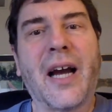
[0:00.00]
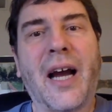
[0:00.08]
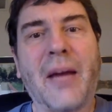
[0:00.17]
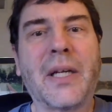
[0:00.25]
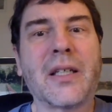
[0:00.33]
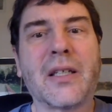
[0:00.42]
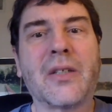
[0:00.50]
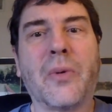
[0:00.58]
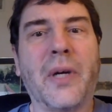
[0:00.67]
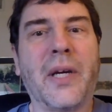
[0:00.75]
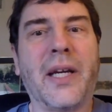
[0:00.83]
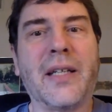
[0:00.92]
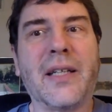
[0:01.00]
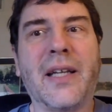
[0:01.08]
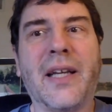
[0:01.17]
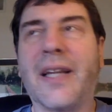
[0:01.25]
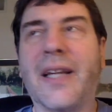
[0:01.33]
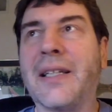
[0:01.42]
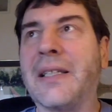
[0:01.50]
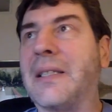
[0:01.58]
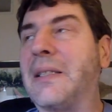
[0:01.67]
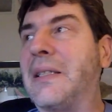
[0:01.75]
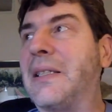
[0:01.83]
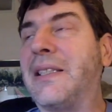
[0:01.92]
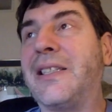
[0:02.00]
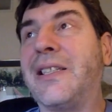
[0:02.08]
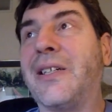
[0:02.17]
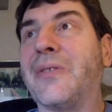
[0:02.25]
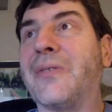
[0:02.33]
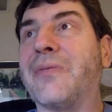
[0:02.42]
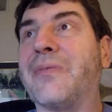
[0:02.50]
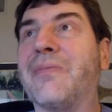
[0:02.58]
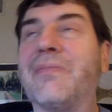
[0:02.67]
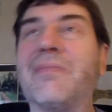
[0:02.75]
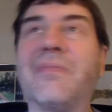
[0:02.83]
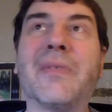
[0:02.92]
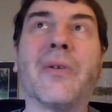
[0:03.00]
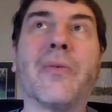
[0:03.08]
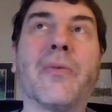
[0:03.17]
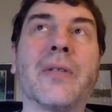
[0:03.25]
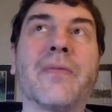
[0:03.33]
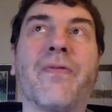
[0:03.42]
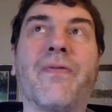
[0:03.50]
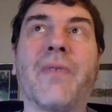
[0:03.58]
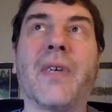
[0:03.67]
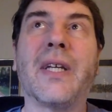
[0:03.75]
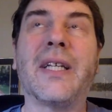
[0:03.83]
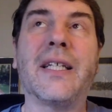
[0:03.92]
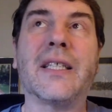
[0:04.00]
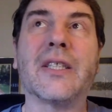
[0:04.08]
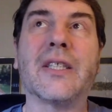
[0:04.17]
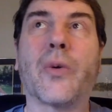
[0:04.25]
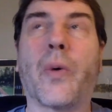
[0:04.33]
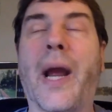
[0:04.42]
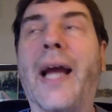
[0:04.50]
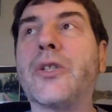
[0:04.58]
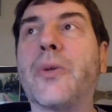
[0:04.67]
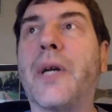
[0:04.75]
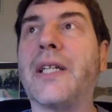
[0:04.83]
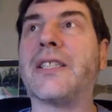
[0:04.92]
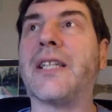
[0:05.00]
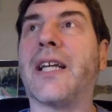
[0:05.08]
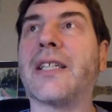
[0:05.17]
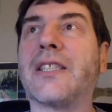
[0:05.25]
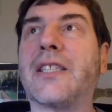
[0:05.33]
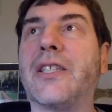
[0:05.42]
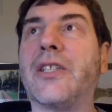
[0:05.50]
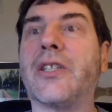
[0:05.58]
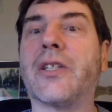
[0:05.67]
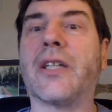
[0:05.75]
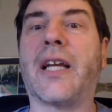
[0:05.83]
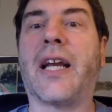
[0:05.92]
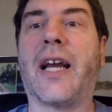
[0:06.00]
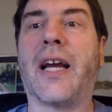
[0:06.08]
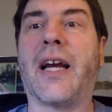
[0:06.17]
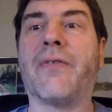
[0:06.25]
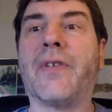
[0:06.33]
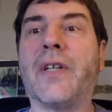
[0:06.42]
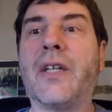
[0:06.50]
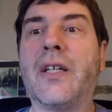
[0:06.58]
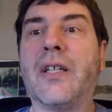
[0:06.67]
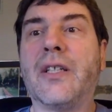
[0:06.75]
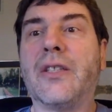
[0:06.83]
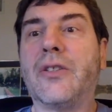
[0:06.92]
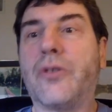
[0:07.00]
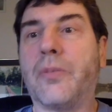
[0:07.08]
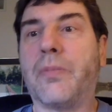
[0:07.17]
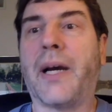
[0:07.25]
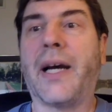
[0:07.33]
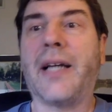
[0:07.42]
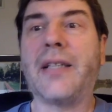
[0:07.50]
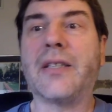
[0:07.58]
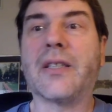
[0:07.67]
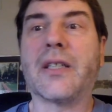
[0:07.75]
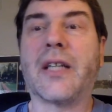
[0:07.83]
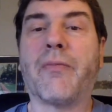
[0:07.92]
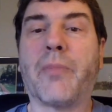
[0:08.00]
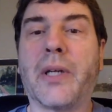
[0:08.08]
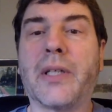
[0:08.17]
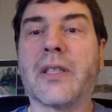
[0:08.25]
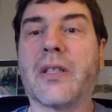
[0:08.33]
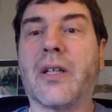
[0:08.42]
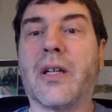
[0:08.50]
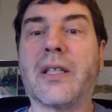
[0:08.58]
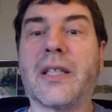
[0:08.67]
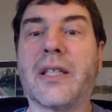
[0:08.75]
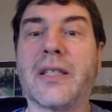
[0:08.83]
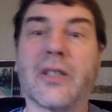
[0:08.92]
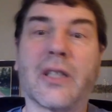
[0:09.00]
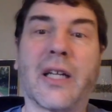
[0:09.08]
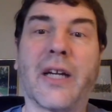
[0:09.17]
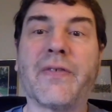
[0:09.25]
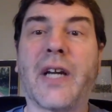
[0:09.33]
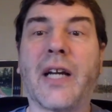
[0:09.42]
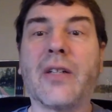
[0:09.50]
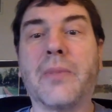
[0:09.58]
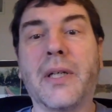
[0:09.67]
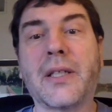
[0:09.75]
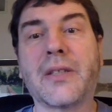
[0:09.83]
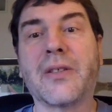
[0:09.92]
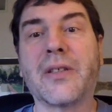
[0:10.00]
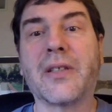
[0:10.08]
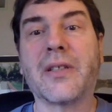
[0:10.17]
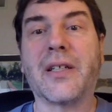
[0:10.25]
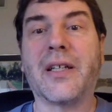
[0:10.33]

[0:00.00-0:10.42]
I'm not going to wait. And, when Ian graduates next year, you're going to have Drew Pine, you're going to have Brendan Clark, and you're going to have Tyler Buckner.